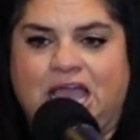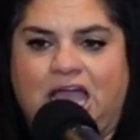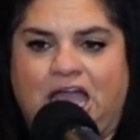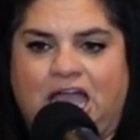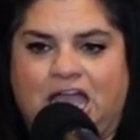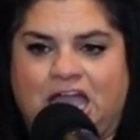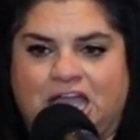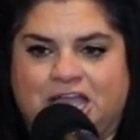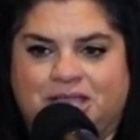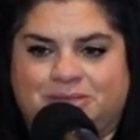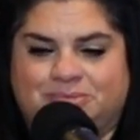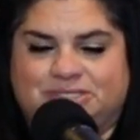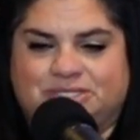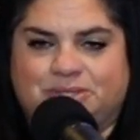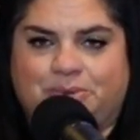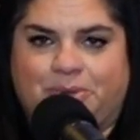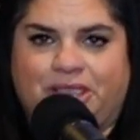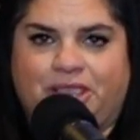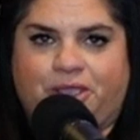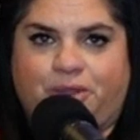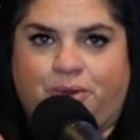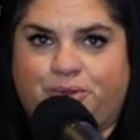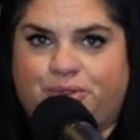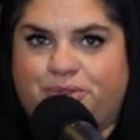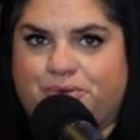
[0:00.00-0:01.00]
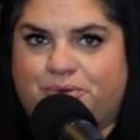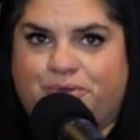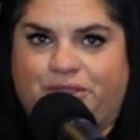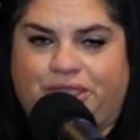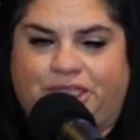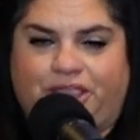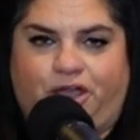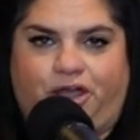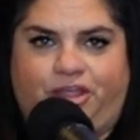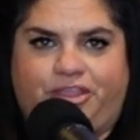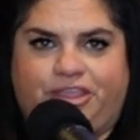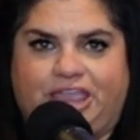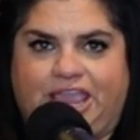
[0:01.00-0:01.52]
So I go through
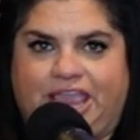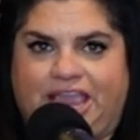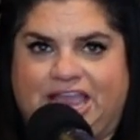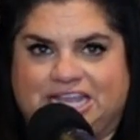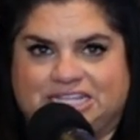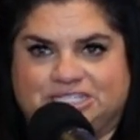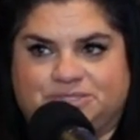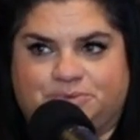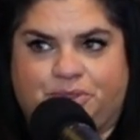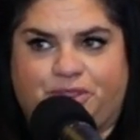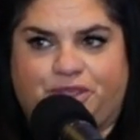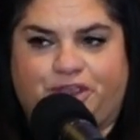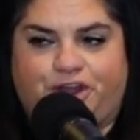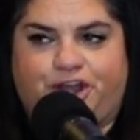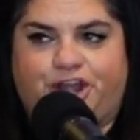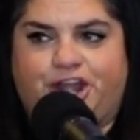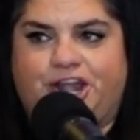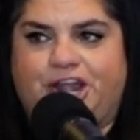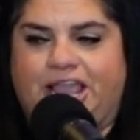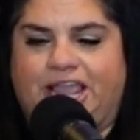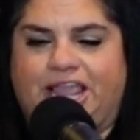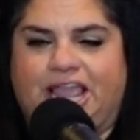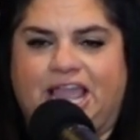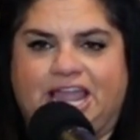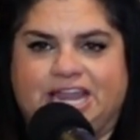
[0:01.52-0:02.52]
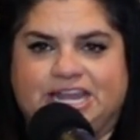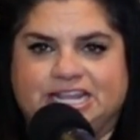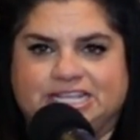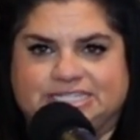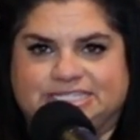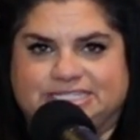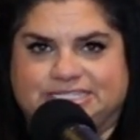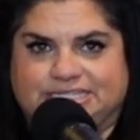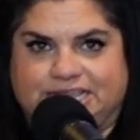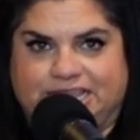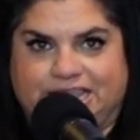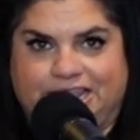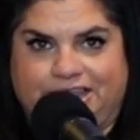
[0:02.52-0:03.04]
like all the ads with her, and I kind of
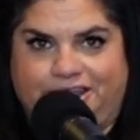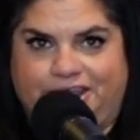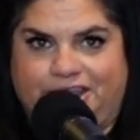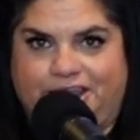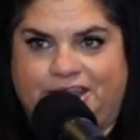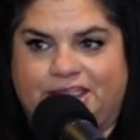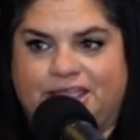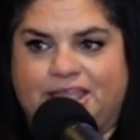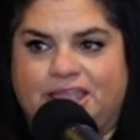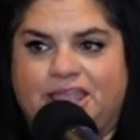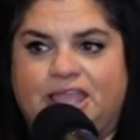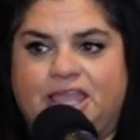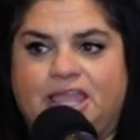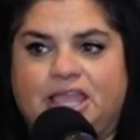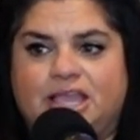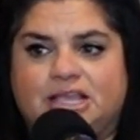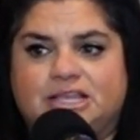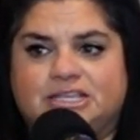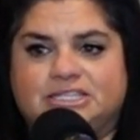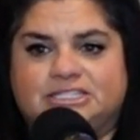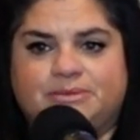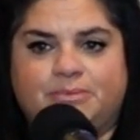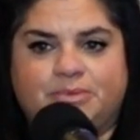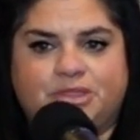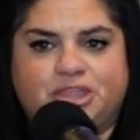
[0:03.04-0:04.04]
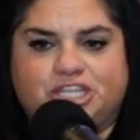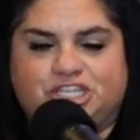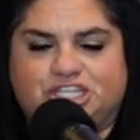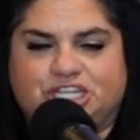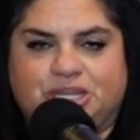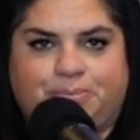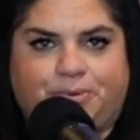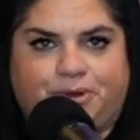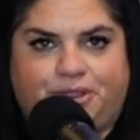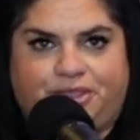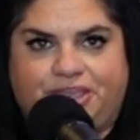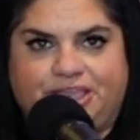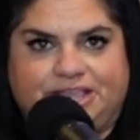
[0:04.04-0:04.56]
see some of the
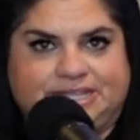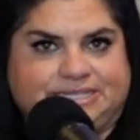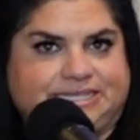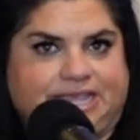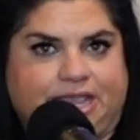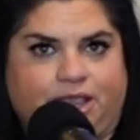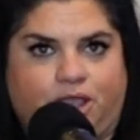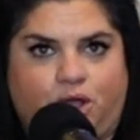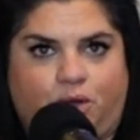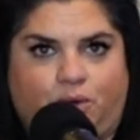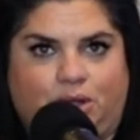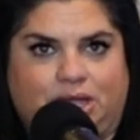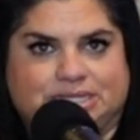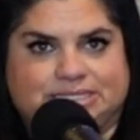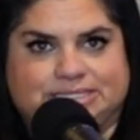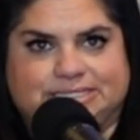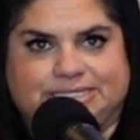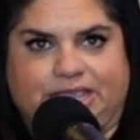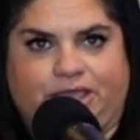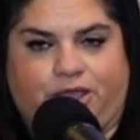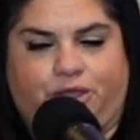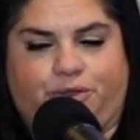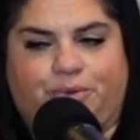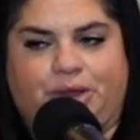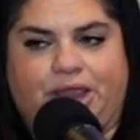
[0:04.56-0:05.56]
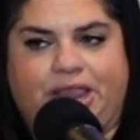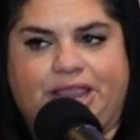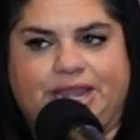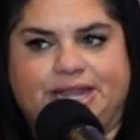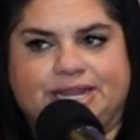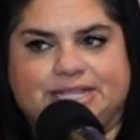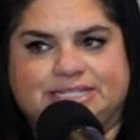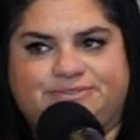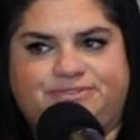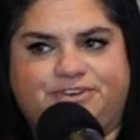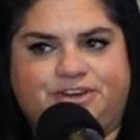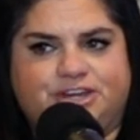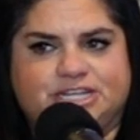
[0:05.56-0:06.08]
cheaper things that go on sale, right?
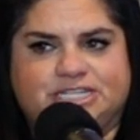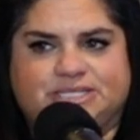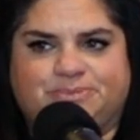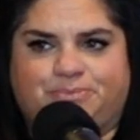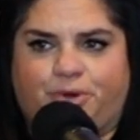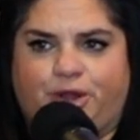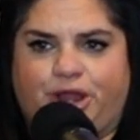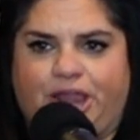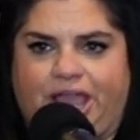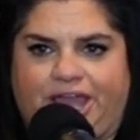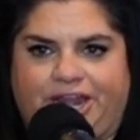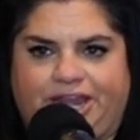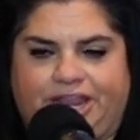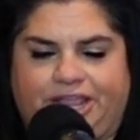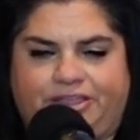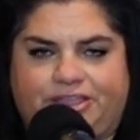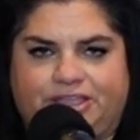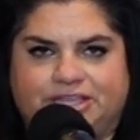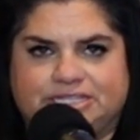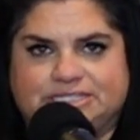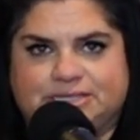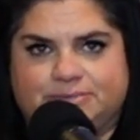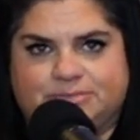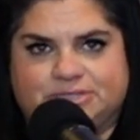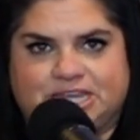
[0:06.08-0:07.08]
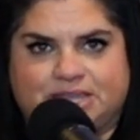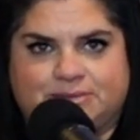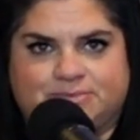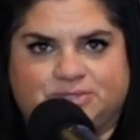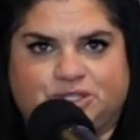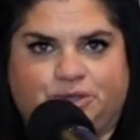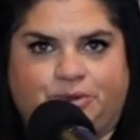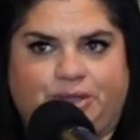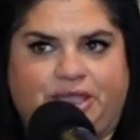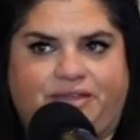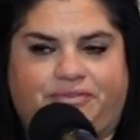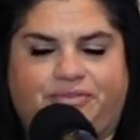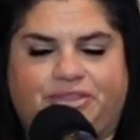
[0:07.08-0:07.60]
And it's very sporadic. Like
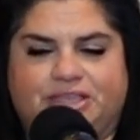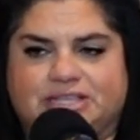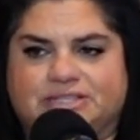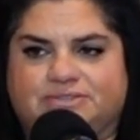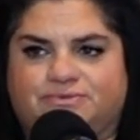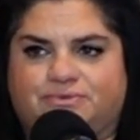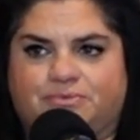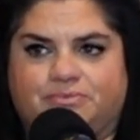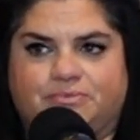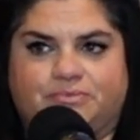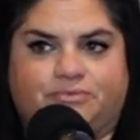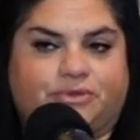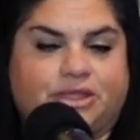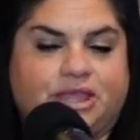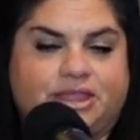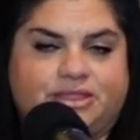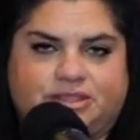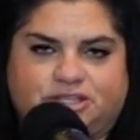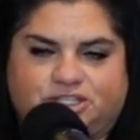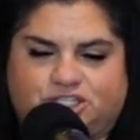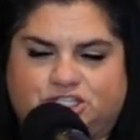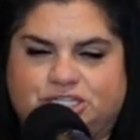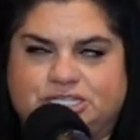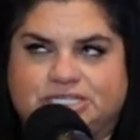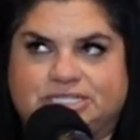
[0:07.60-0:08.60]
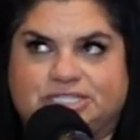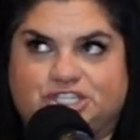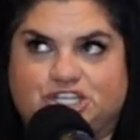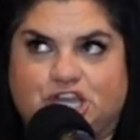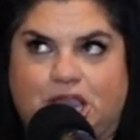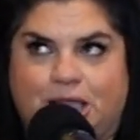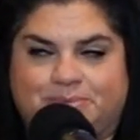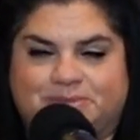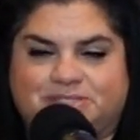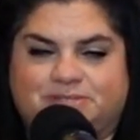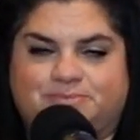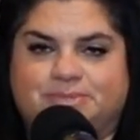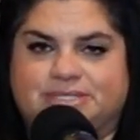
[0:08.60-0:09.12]
sometimes you'll have things, and she's
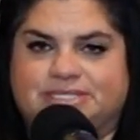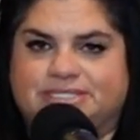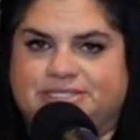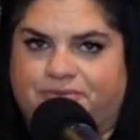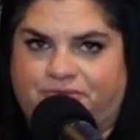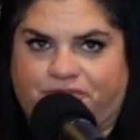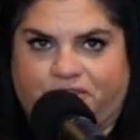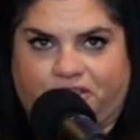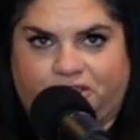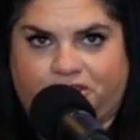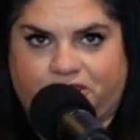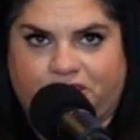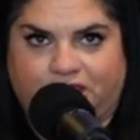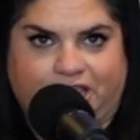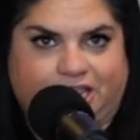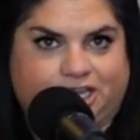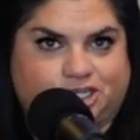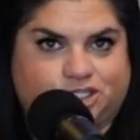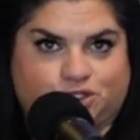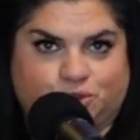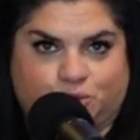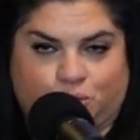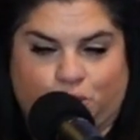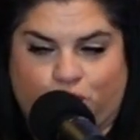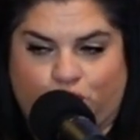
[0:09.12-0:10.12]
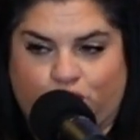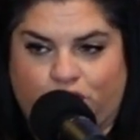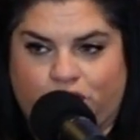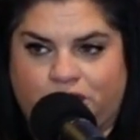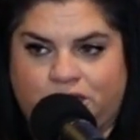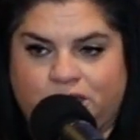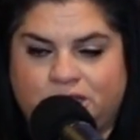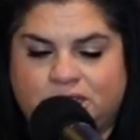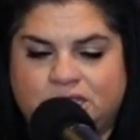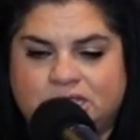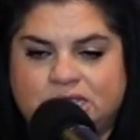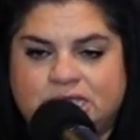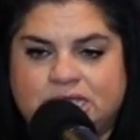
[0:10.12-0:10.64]
shopped specifically at
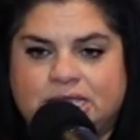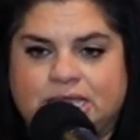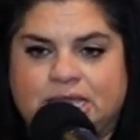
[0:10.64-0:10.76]
Jewel.